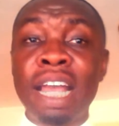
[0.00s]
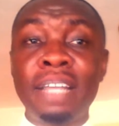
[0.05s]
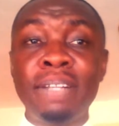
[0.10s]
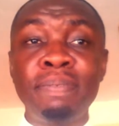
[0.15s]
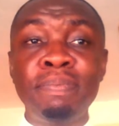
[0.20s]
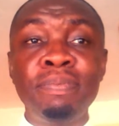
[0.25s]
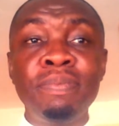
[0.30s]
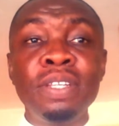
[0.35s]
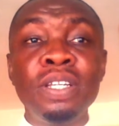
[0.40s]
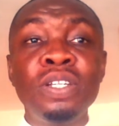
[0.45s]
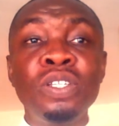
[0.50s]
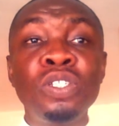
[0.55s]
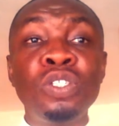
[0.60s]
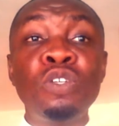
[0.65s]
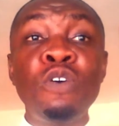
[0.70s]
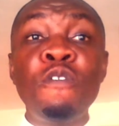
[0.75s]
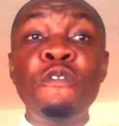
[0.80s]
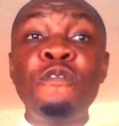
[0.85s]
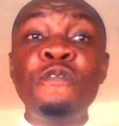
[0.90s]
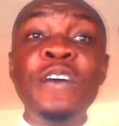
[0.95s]
So
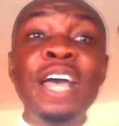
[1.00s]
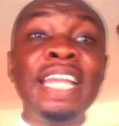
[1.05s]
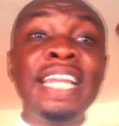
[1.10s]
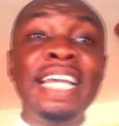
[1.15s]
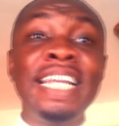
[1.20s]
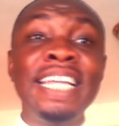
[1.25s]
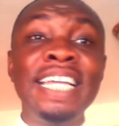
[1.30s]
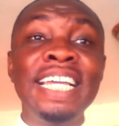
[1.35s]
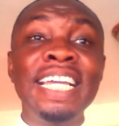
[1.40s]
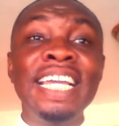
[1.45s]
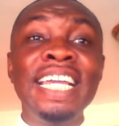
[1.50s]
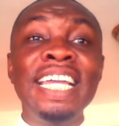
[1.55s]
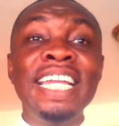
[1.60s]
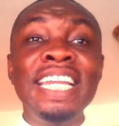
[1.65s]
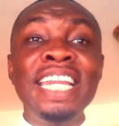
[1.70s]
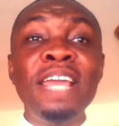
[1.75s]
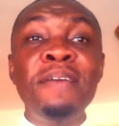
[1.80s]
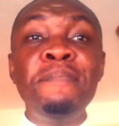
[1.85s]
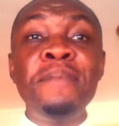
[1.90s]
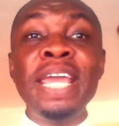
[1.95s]
finally, they
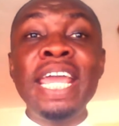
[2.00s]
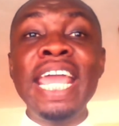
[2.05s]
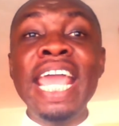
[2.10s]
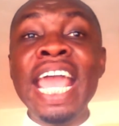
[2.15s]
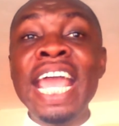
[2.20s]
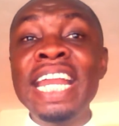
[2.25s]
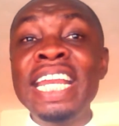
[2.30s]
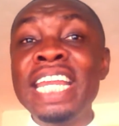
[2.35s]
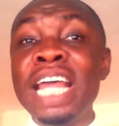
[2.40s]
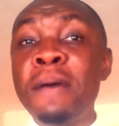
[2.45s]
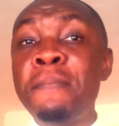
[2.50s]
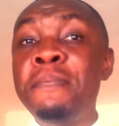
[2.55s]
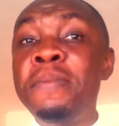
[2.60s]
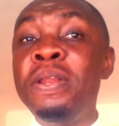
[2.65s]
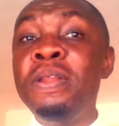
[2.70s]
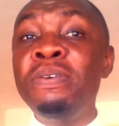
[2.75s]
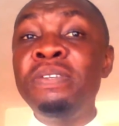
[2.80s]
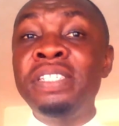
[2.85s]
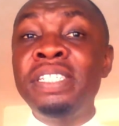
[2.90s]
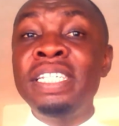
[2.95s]
may end up
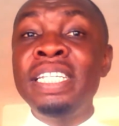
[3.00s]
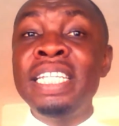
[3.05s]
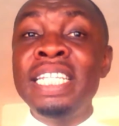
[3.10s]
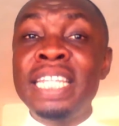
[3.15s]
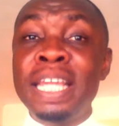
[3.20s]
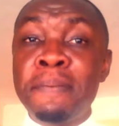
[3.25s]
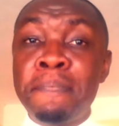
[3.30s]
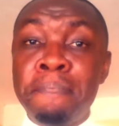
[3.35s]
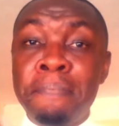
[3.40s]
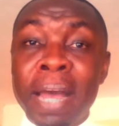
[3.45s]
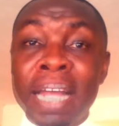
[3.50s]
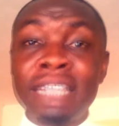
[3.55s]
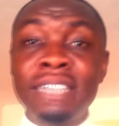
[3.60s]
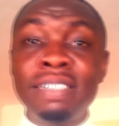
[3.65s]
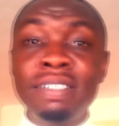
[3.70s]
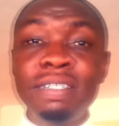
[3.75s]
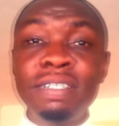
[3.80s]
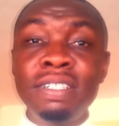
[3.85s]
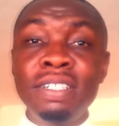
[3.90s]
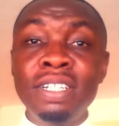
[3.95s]
losing the battle
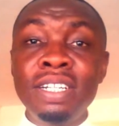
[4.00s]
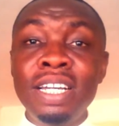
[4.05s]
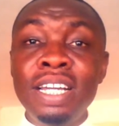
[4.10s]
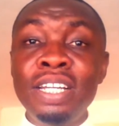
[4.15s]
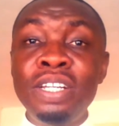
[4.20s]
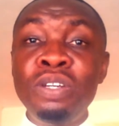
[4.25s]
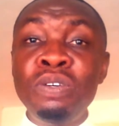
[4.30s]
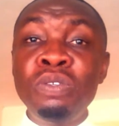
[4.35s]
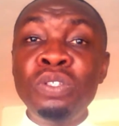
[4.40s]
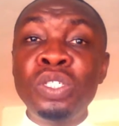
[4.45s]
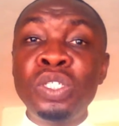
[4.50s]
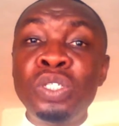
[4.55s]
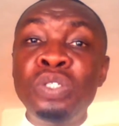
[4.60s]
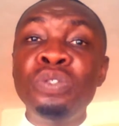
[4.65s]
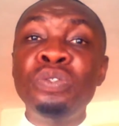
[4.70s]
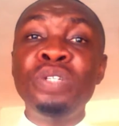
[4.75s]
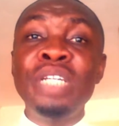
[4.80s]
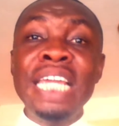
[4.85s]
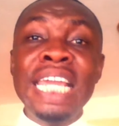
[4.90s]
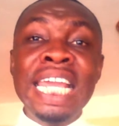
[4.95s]
due to
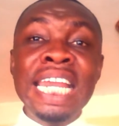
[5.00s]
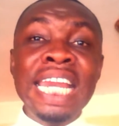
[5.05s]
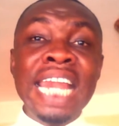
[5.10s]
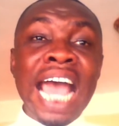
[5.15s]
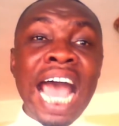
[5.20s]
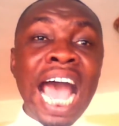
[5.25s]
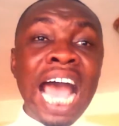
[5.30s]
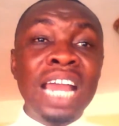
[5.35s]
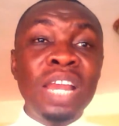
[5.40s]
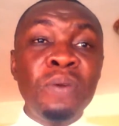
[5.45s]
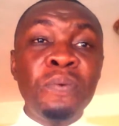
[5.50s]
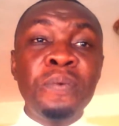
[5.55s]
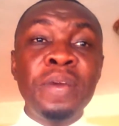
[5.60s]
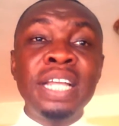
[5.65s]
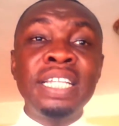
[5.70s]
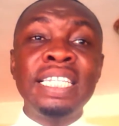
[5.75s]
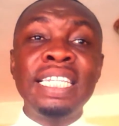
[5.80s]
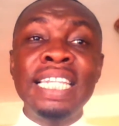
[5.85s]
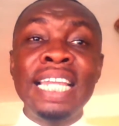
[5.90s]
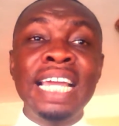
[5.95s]
inadequate
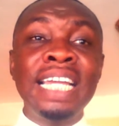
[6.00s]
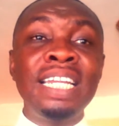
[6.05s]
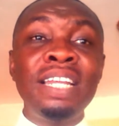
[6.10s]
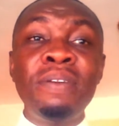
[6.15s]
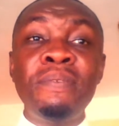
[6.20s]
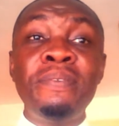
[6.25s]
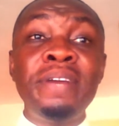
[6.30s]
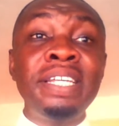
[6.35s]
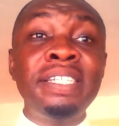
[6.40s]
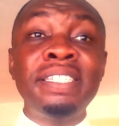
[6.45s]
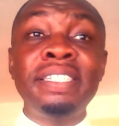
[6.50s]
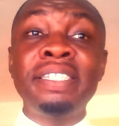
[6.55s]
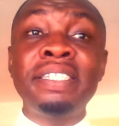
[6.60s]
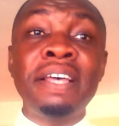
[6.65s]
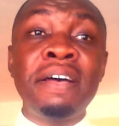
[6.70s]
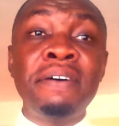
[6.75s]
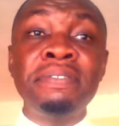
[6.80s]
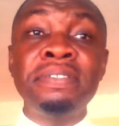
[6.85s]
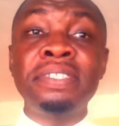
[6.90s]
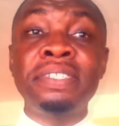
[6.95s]
learning
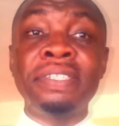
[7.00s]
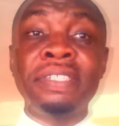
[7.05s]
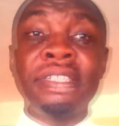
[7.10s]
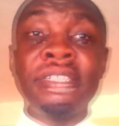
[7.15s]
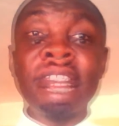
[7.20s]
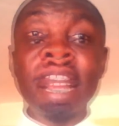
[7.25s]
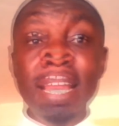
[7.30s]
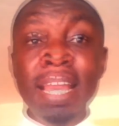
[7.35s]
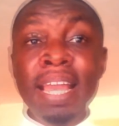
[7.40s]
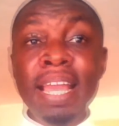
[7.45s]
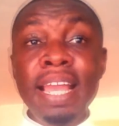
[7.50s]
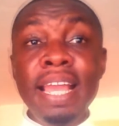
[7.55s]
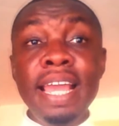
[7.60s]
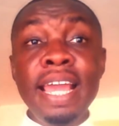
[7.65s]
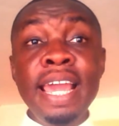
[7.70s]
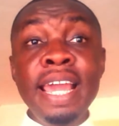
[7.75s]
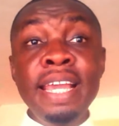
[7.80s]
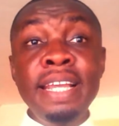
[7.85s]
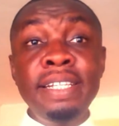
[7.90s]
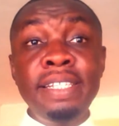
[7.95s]
resources.
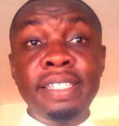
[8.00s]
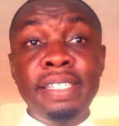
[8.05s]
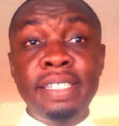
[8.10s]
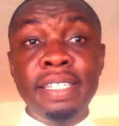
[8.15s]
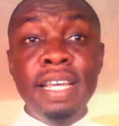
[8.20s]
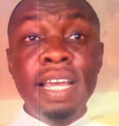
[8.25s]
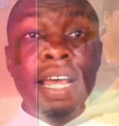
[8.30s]
8.